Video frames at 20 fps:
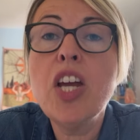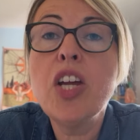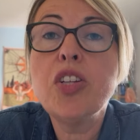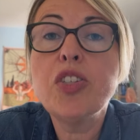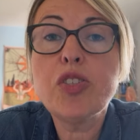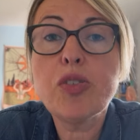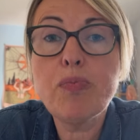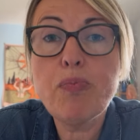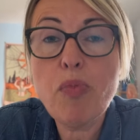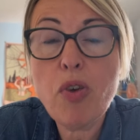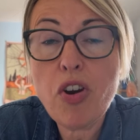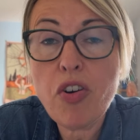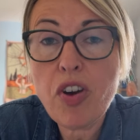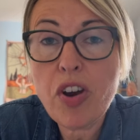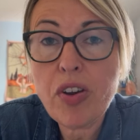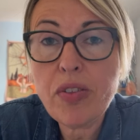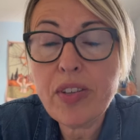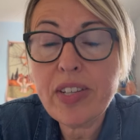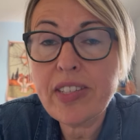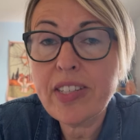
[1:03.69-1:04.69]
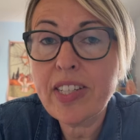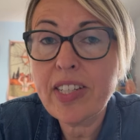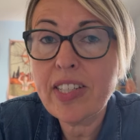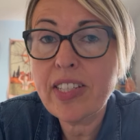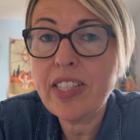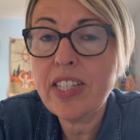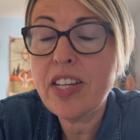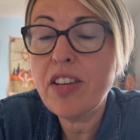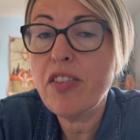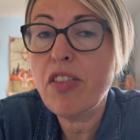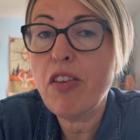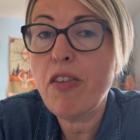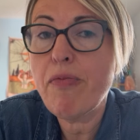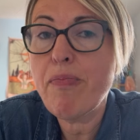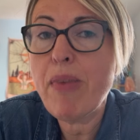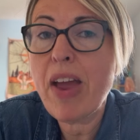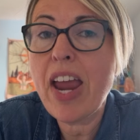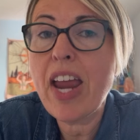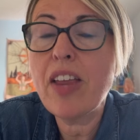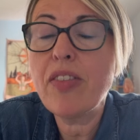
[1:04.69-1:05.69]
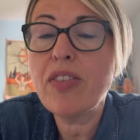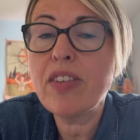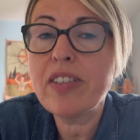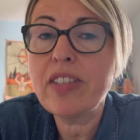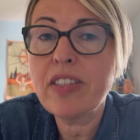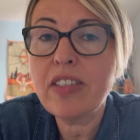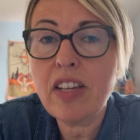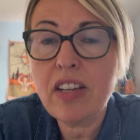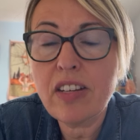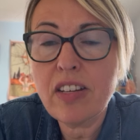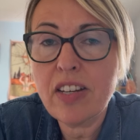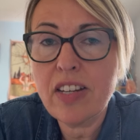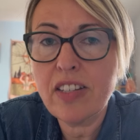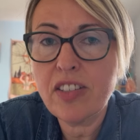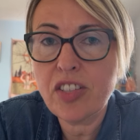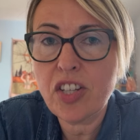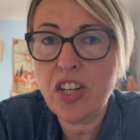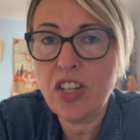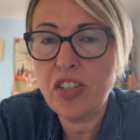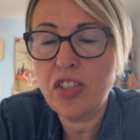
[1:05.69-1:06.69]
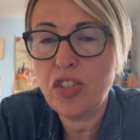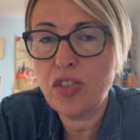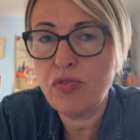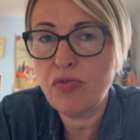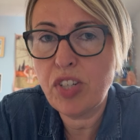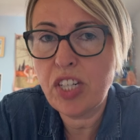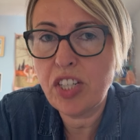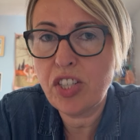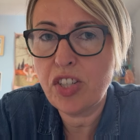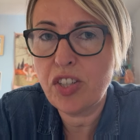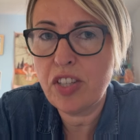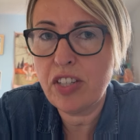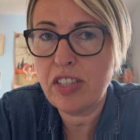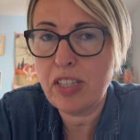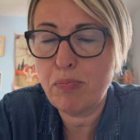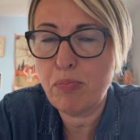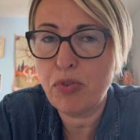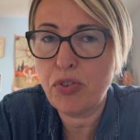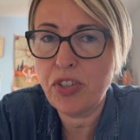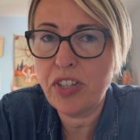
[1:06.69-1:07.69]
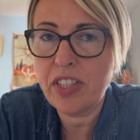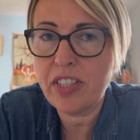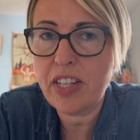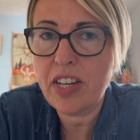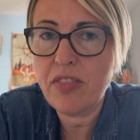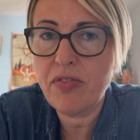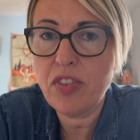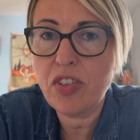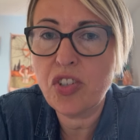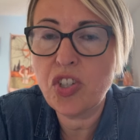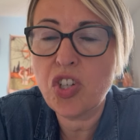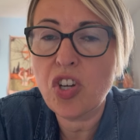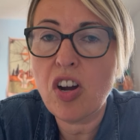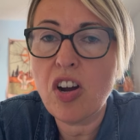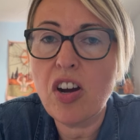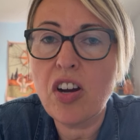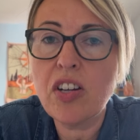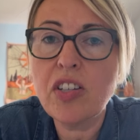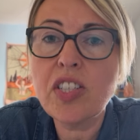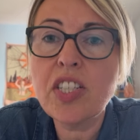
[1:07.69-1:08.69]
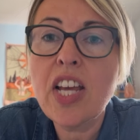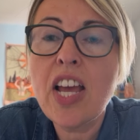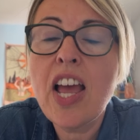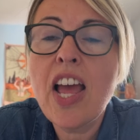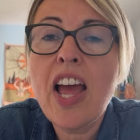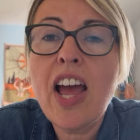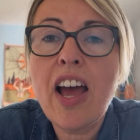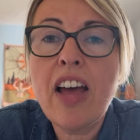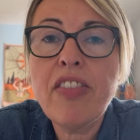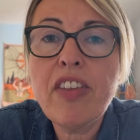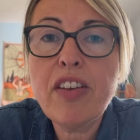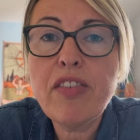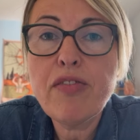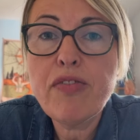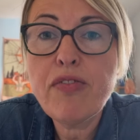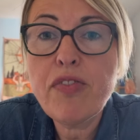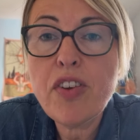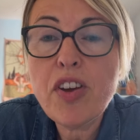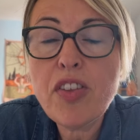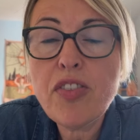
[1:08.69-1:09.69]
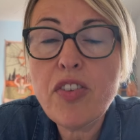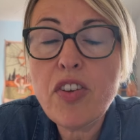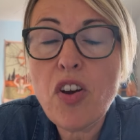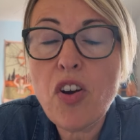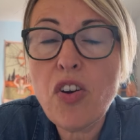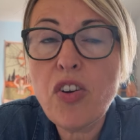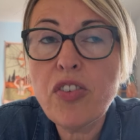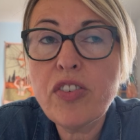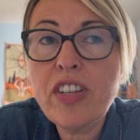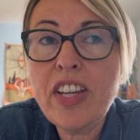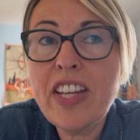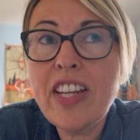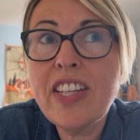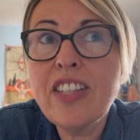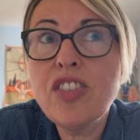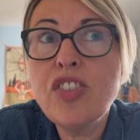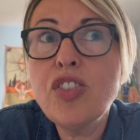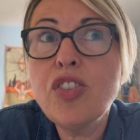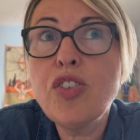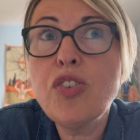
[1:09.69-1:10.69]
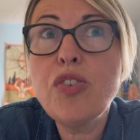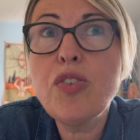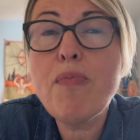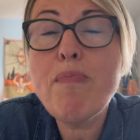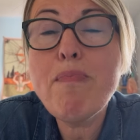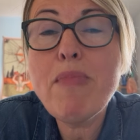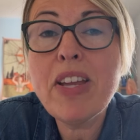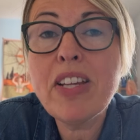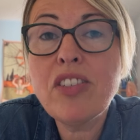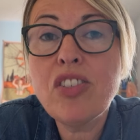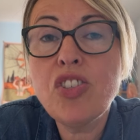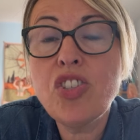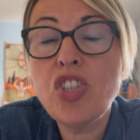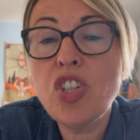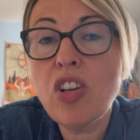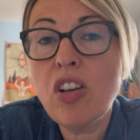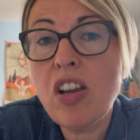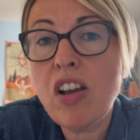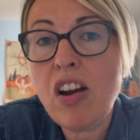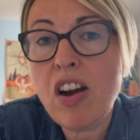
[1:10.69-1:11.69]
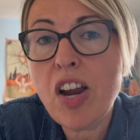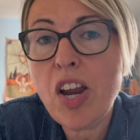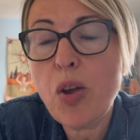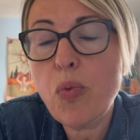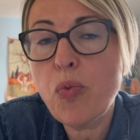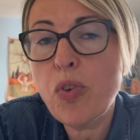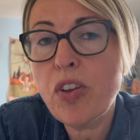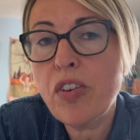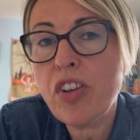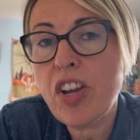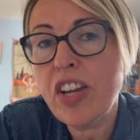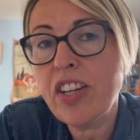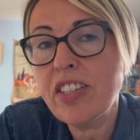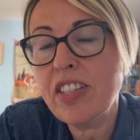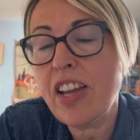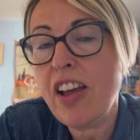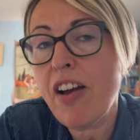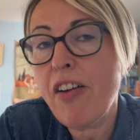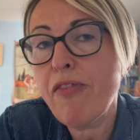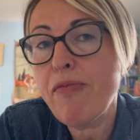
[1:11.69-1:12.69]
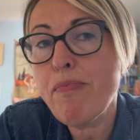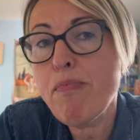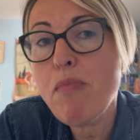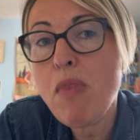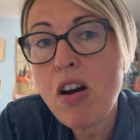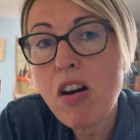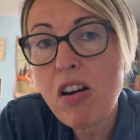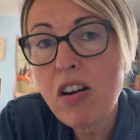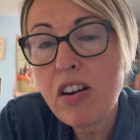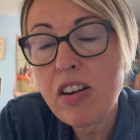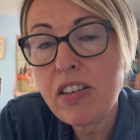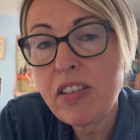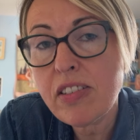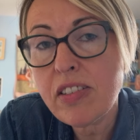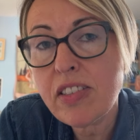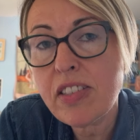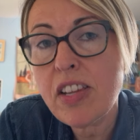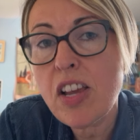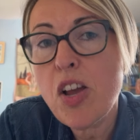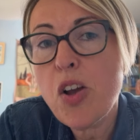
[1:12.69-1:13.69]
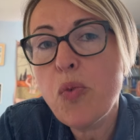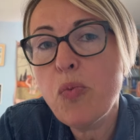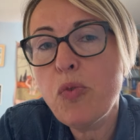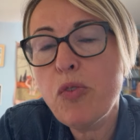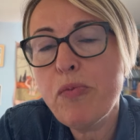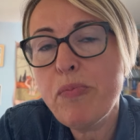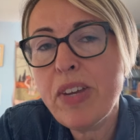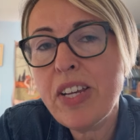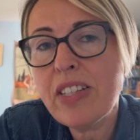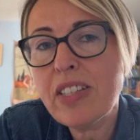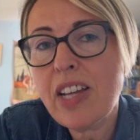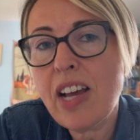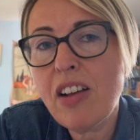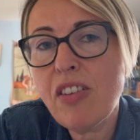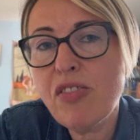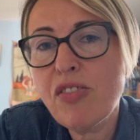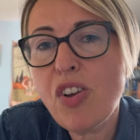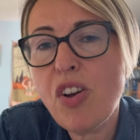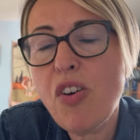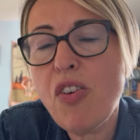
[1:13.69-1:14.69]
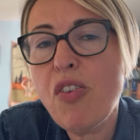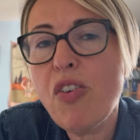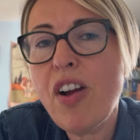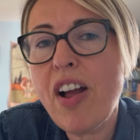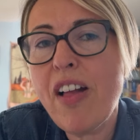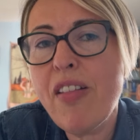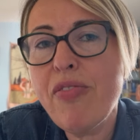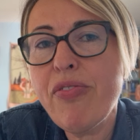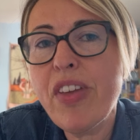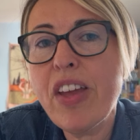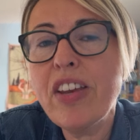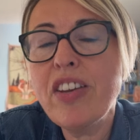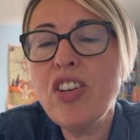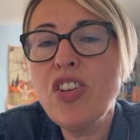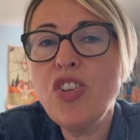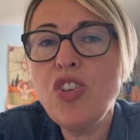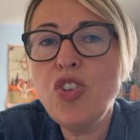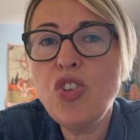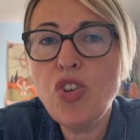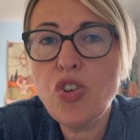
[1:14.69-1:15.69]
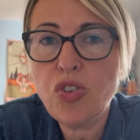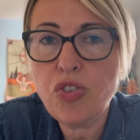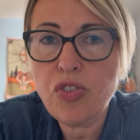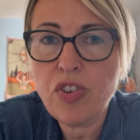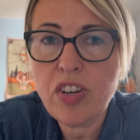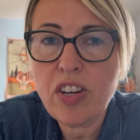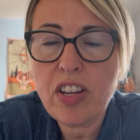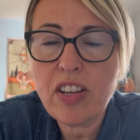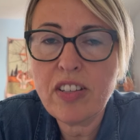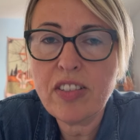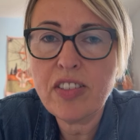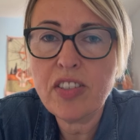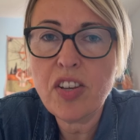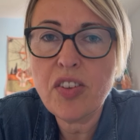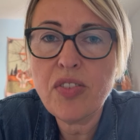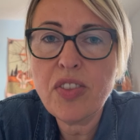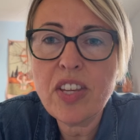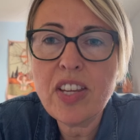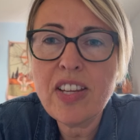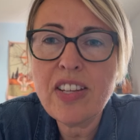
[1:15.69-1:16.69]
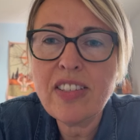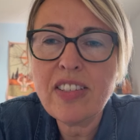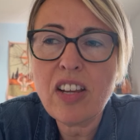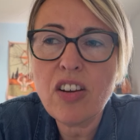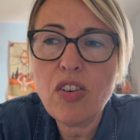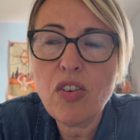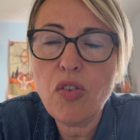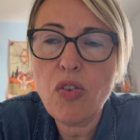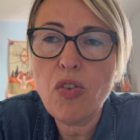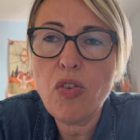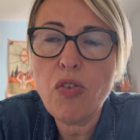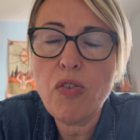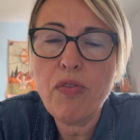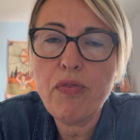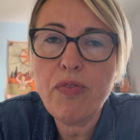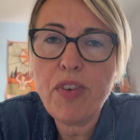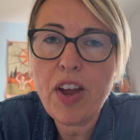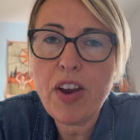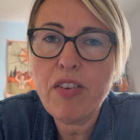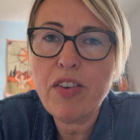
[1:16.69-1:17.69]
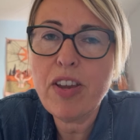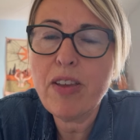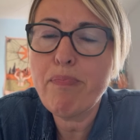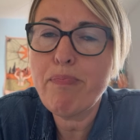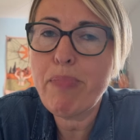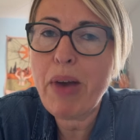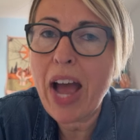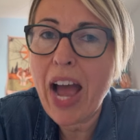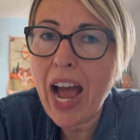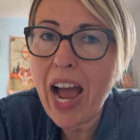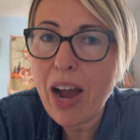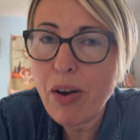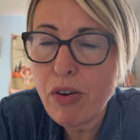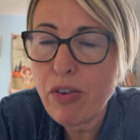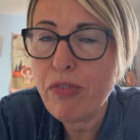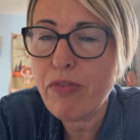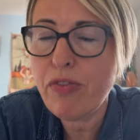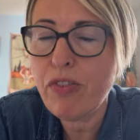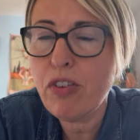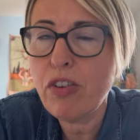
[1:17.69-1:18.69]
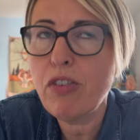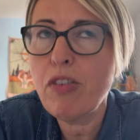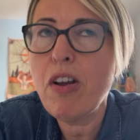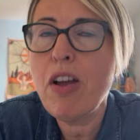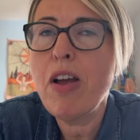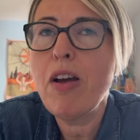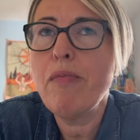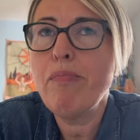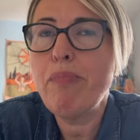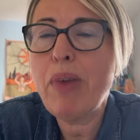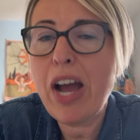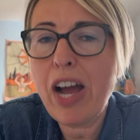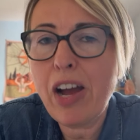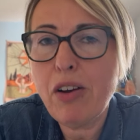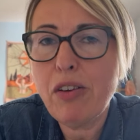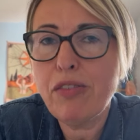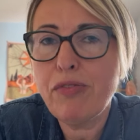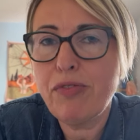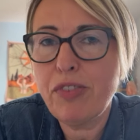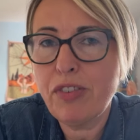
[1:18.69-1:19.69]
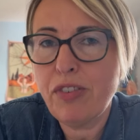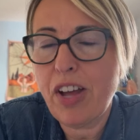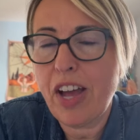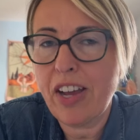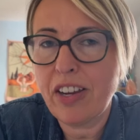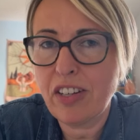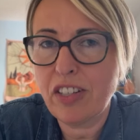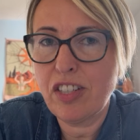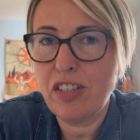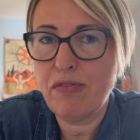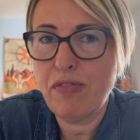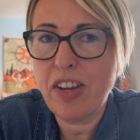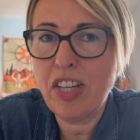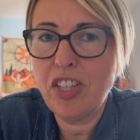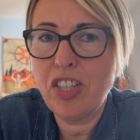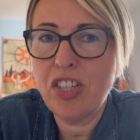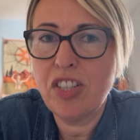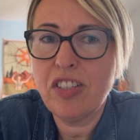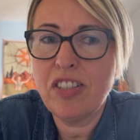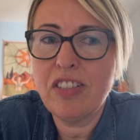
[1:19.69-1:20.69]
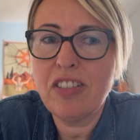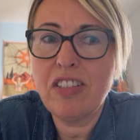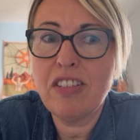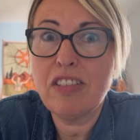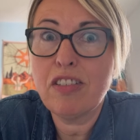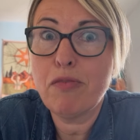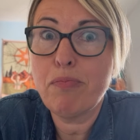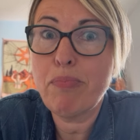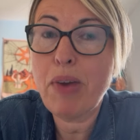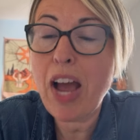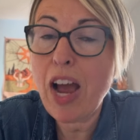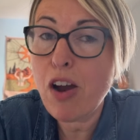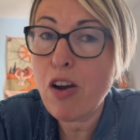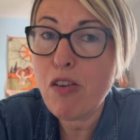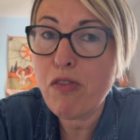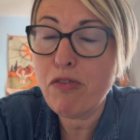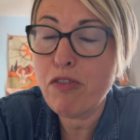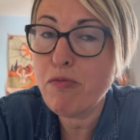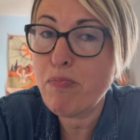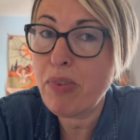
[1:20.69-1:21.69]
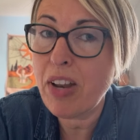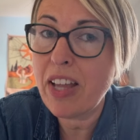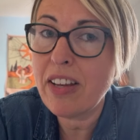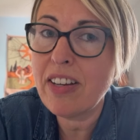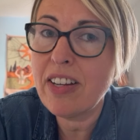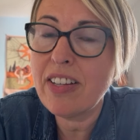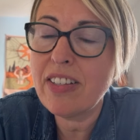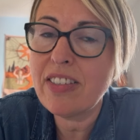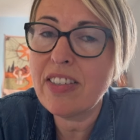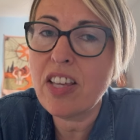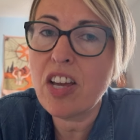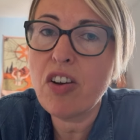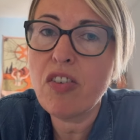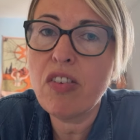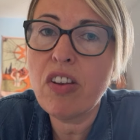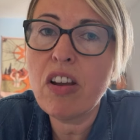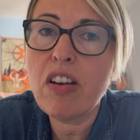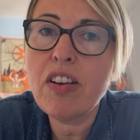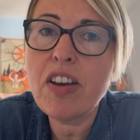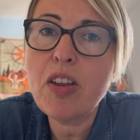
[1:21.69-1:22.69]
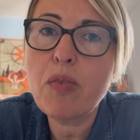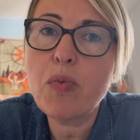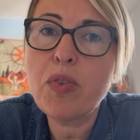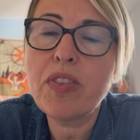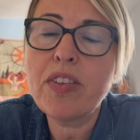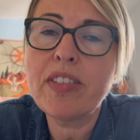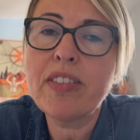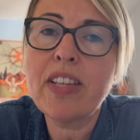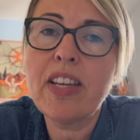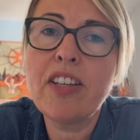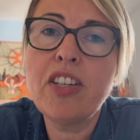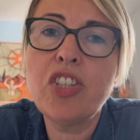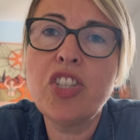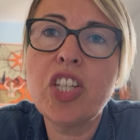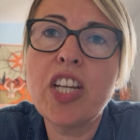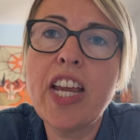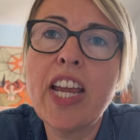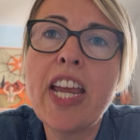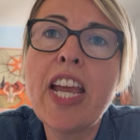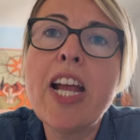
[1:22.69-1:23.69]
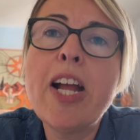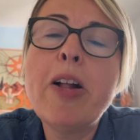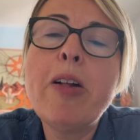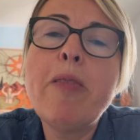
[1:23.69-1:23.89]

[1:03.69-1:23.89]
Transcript: Tomorrow, the 16th of May, the Sun is going to reach this point in the chart. And then further on into mid-July, we're going to have Mars will meet ALGOL, and then Uranus. So these are all very powerful, powerful activations. These are powerful planets that are aligning with this energy.